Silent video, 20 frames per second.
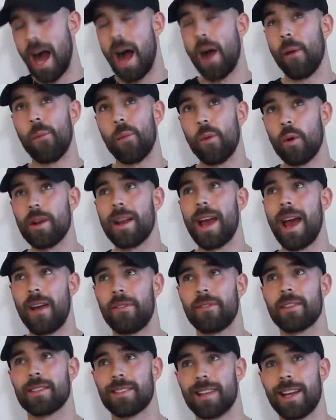I would
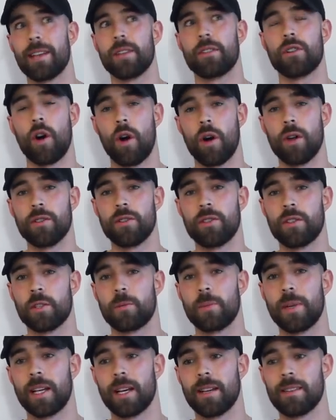have to say COS,
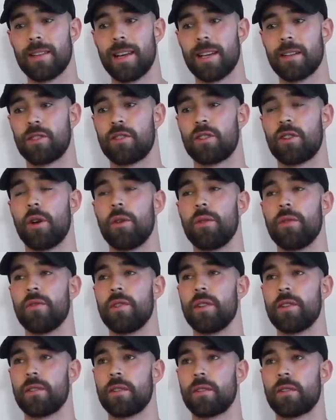just because they're so
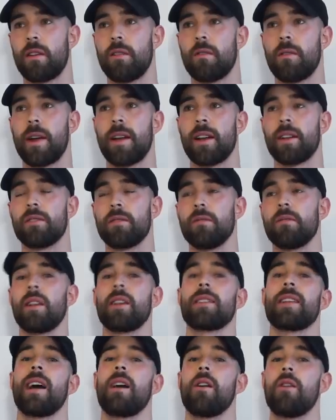versatile and I do
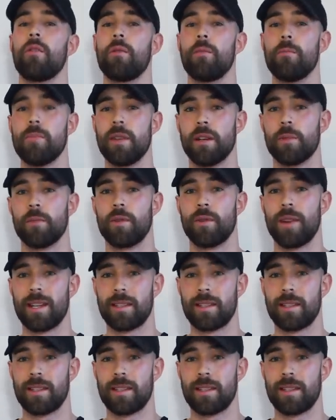like that whole minimal